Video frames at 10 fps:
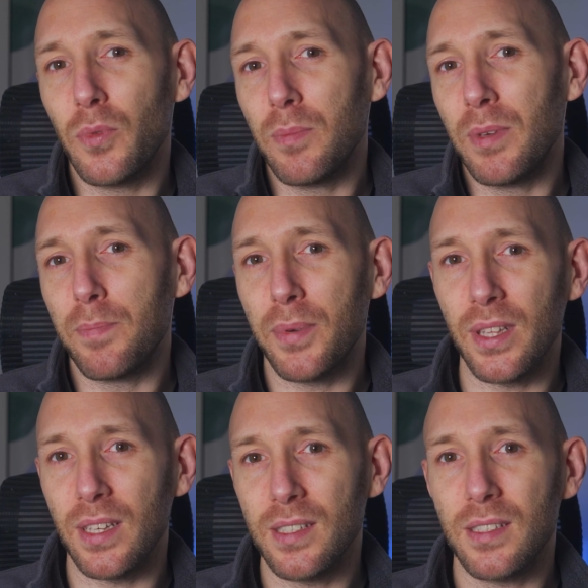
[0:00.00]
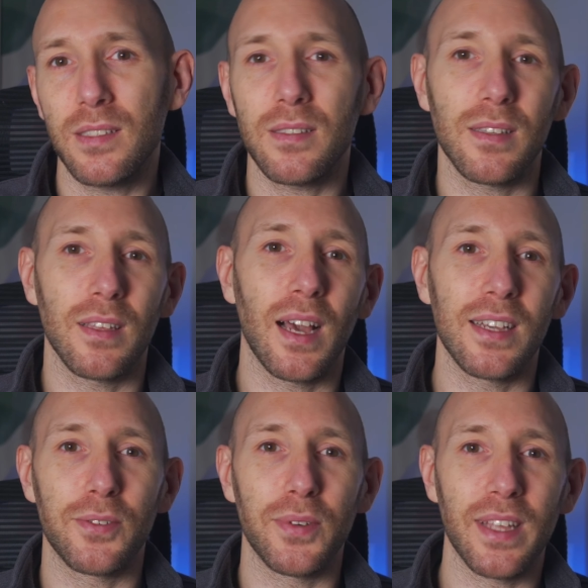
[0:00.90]
will be pretty easy. It
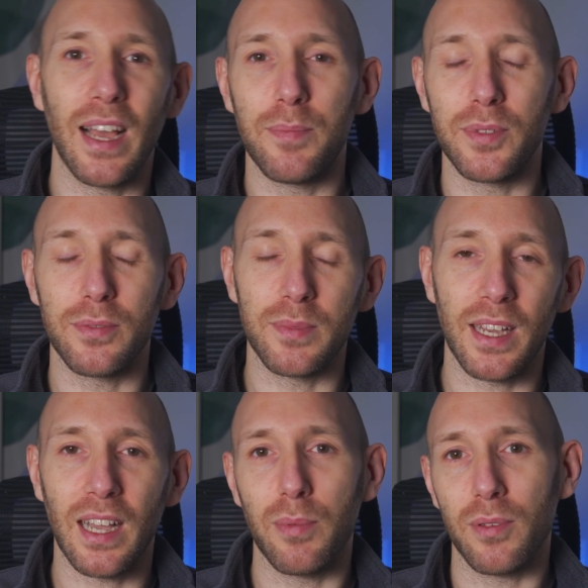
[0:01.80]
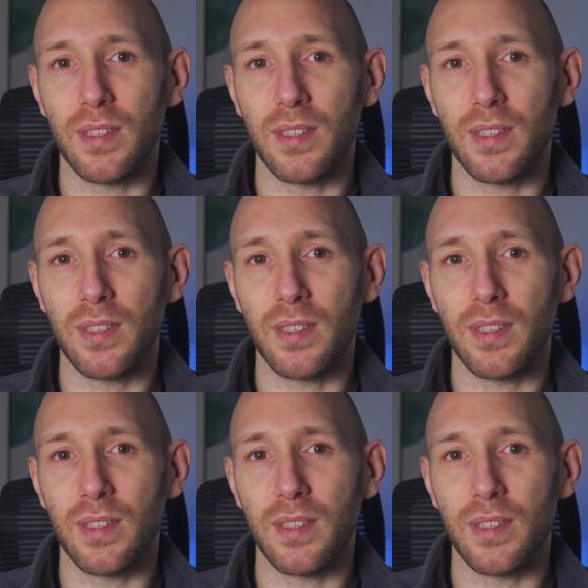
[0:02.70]
has already happened to me a couple of